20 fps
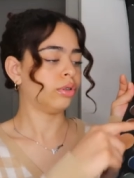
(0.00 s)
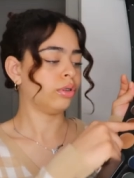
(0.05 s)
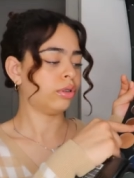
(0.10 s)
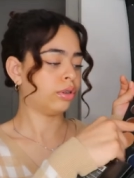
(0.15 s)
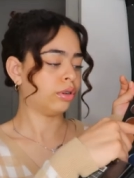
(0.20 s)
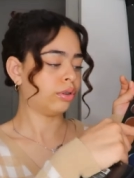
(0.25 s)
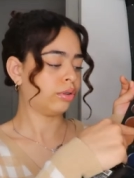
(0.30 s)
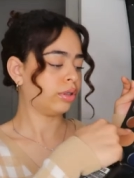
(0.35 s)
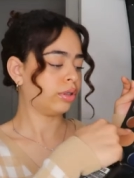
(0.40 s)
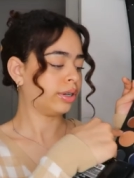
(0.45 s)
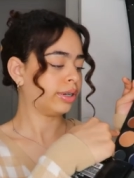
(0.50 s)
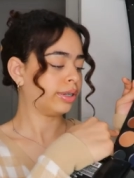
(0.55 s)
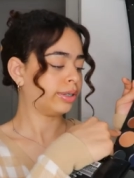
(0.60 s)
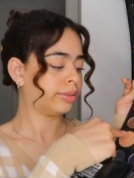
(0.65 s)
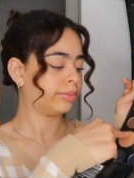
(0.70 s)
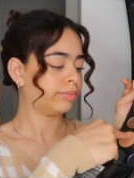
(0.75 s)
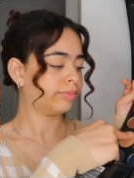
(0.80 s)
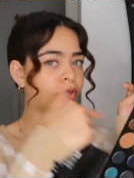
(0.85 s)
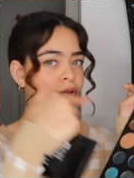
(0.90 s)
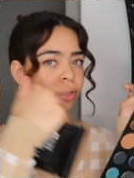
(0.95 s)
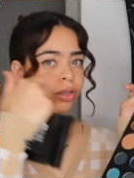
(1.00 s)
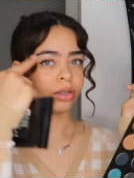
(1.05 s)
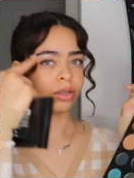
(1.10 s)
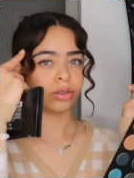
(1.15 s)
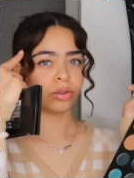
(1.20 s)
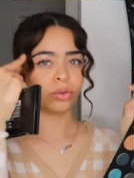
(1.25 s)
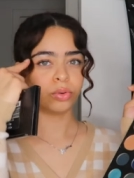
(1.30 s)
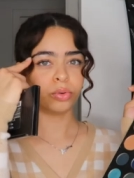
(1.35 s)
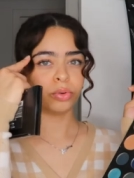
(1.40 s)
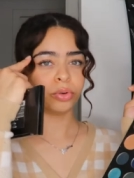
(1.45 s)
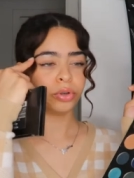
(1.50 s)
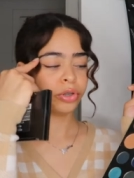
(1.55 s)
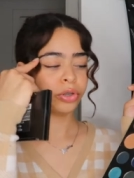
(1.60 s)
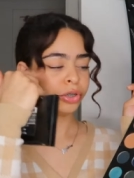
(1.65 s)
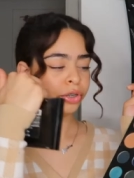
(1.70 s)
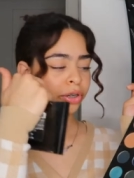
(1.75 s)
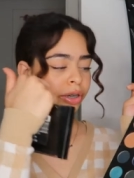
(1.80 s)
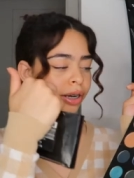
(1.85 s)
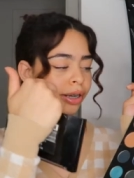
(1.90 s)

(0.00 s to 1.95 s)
You know, the um, the corner,